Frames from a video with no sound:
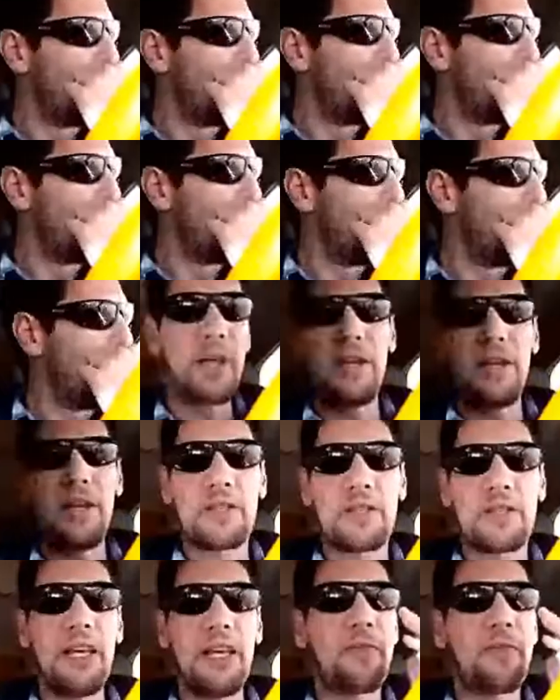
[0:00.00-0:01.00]
But then they
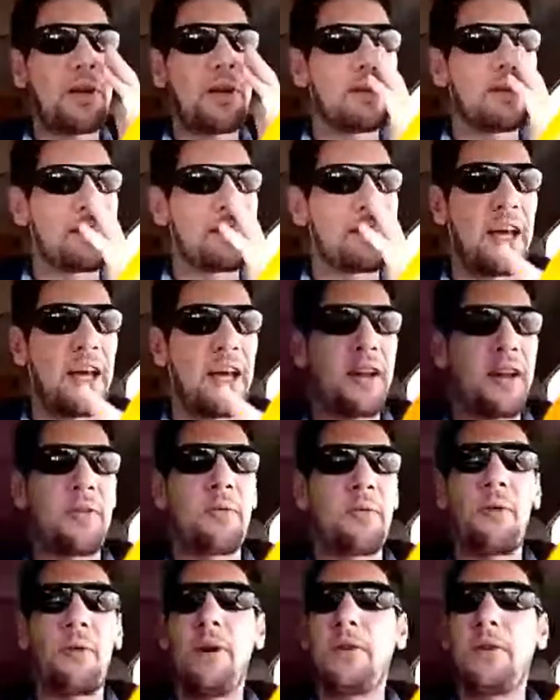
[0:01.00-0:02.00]
just leave it on the side of the
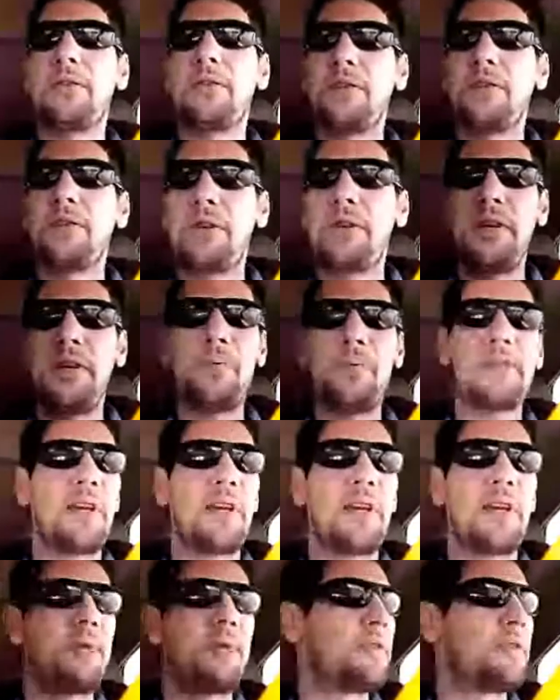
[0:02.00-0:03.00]
road. So he was
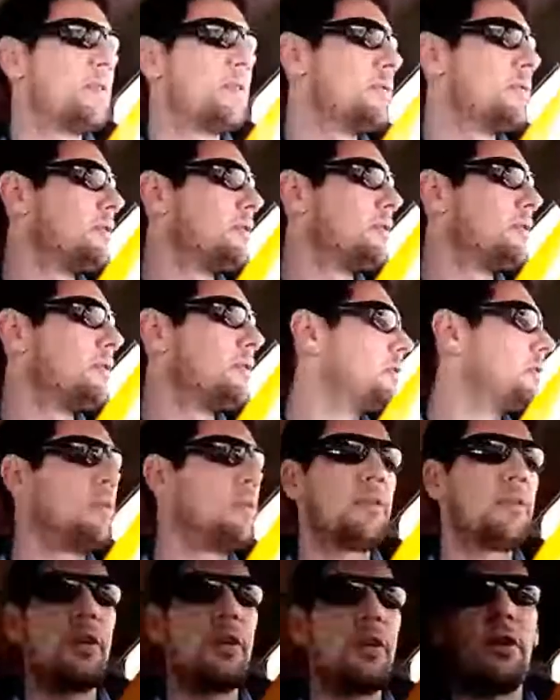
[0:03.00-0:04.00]
able to,
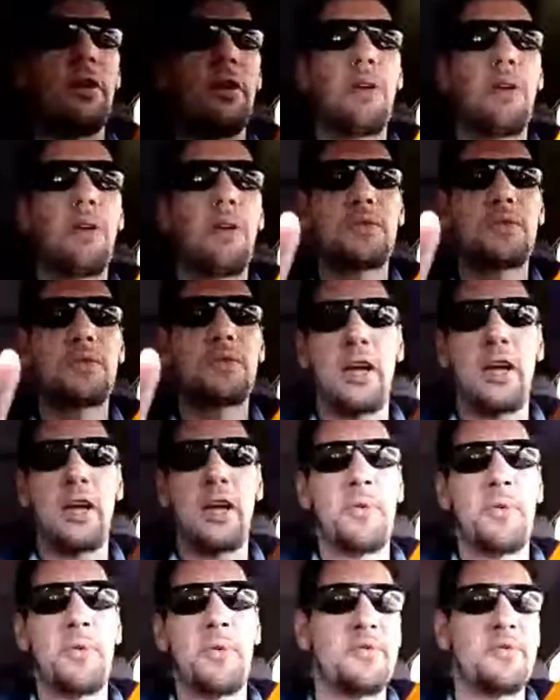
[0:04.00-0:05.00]
sort of with the help of his